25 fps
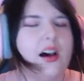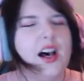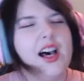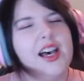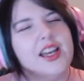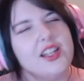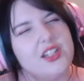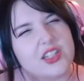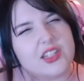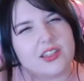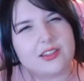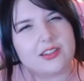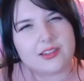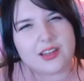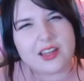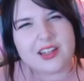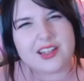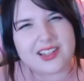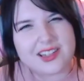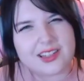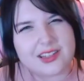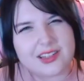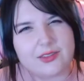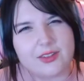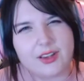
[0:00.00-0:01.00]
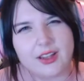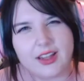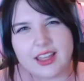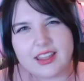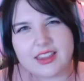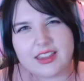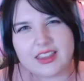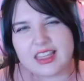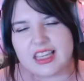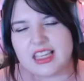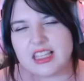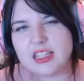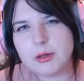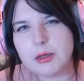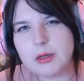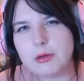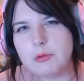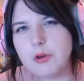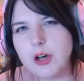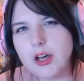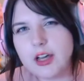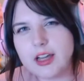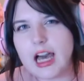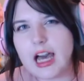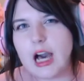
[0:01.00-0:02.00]
I just, I just feel like things might
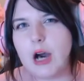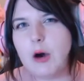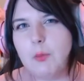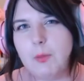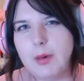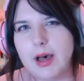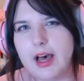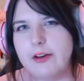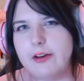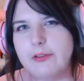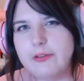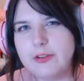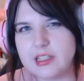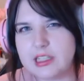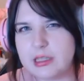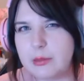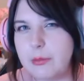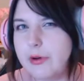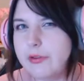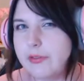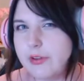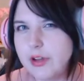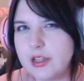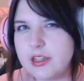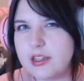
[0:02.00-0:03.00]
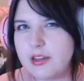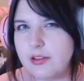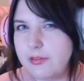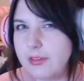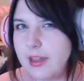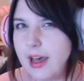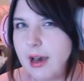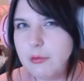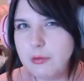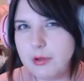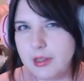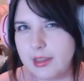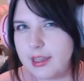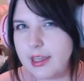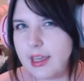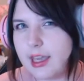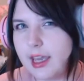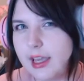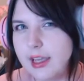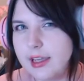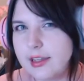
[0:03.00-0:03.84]
work out better for some of us if that were the case.